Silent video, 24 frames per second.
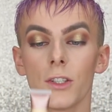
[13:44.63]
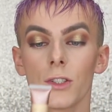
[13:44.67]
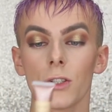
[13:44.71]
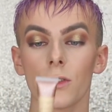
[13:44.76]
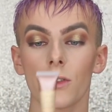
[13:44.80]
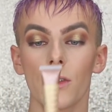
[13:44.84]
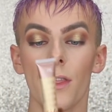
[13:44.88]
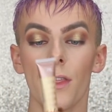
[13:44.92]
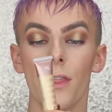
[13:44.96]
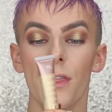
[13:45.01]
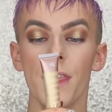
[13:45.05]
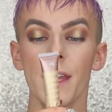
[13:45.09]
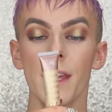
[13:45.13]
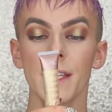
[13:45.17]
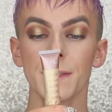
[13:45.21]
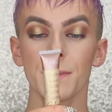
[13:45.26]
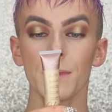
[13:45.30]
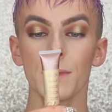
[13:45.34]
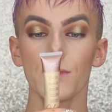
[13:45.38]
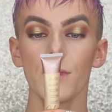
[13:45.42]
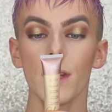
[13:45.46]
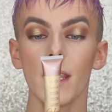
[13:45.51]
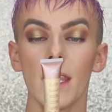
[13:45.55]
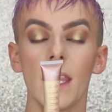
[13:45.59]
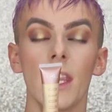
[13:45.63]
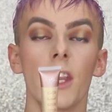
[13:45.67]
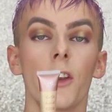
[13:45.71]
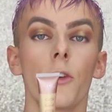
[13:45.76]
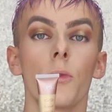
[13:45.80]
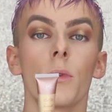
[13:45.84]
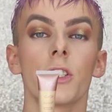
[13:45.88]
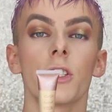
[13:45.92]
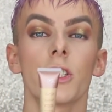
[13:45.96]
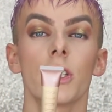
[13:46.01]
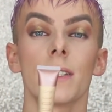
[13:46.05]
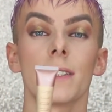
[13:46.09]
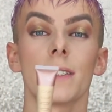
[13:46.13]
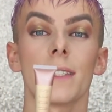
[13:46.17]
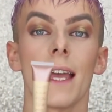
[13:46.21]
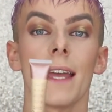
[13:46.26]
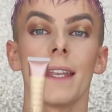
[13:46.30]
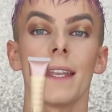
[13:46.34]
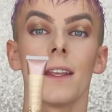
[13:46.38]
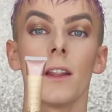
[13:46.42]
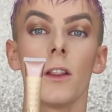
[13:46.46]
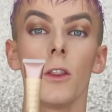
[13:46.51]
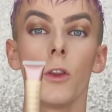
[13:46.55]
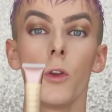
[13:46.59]
So I got this one right here, which is
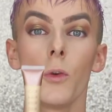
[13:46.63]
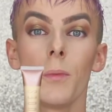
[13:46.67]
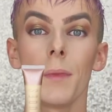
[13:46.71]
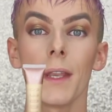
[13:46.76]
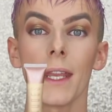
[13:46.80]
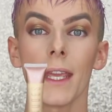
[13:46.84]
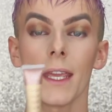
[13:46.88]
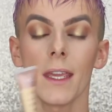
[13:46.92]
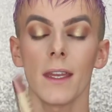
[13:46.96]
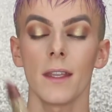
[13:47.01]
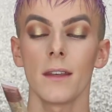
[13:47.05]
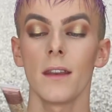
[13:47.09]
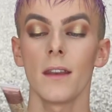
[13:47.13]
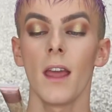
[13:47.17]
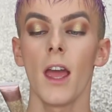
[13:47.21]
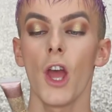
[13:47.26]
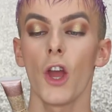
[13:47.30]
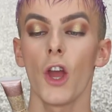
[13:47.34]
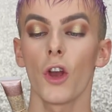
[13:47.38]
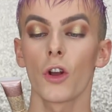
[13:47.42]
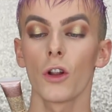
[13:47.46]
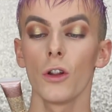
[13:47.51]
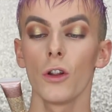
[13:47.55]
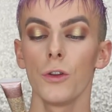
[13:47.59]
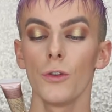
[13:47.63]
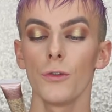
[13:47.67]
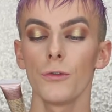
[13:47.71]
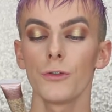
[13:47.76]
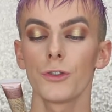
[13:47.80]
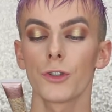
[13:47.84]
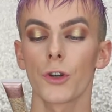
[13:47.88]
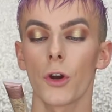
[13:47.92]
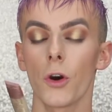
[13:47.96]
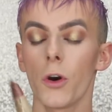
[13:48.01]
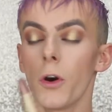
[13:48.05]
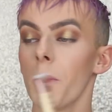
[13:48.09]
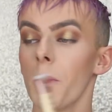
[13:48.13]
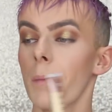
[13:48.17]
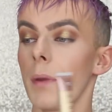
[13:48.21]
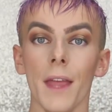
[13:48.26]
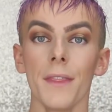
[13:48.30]
an illuminating glow drop,